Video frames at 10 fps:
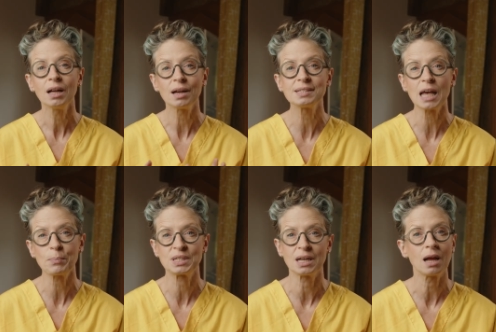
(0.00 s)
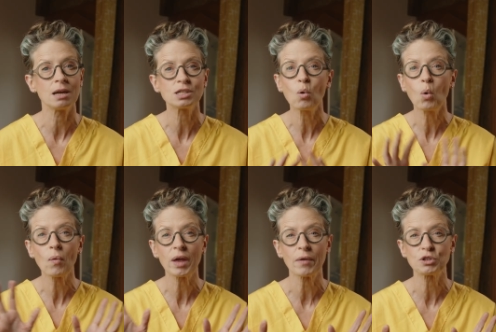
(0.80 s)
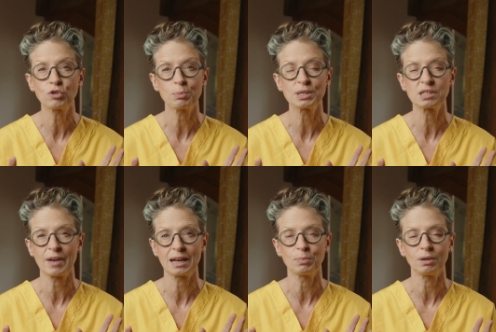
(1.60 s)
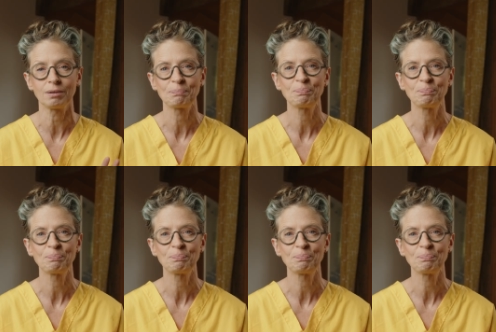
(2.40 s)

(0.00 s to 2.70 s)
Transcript: Herceptin, and all the other treatments available.